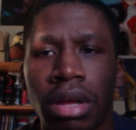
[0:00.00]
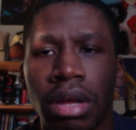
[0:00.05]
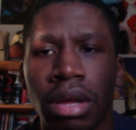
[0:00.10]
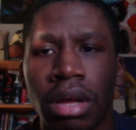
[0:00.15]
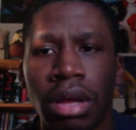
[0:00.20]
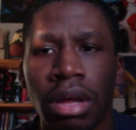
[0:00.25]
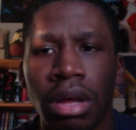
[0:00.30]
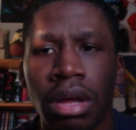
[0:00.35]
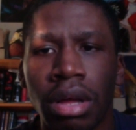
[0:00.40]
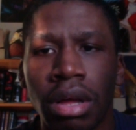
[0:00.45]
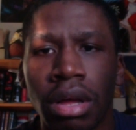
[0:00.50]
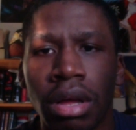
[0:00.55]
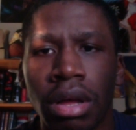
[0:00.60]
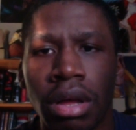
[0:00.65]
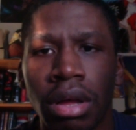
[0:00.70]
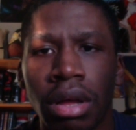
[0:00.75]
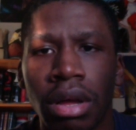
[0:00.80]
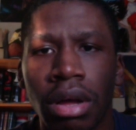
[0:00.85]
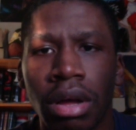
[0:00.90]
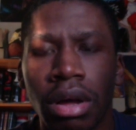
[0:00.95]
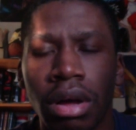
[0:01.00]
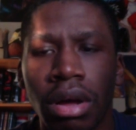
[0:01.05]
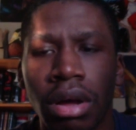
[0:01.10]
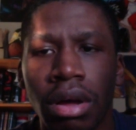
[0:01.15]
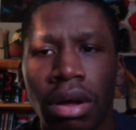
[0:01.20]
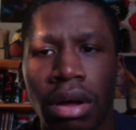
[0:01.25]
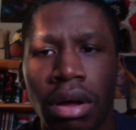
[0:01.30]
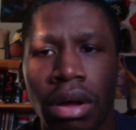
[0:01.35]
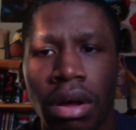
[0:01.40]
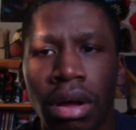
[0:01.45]

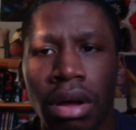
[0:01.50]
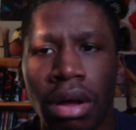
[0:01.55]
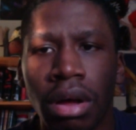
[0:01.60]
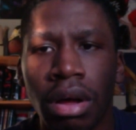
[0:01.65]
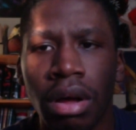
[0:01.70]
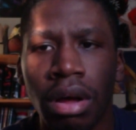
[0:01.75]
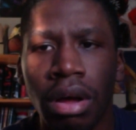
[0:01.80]
Nothing is said.